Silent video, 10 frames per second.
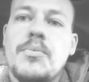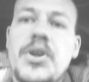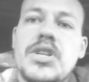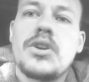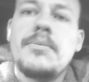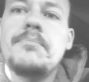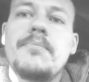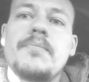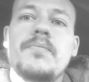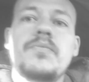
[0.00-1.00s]
a pre-trip,
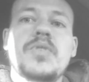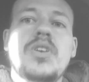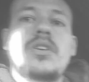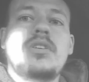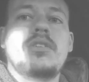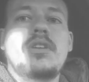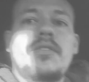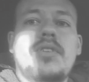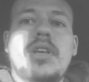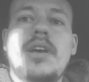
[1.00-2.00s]
you
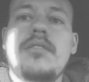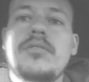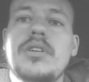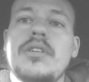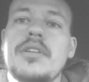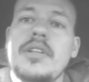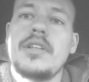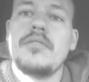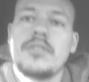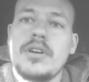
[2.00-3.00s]
never count on
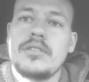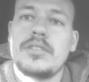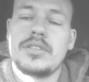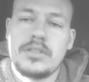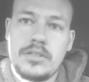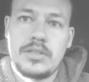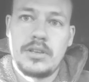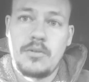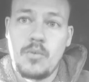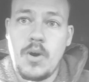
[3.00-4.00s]
anyone
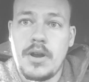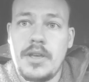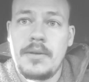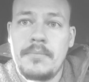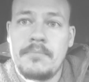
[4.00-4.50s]
else's work.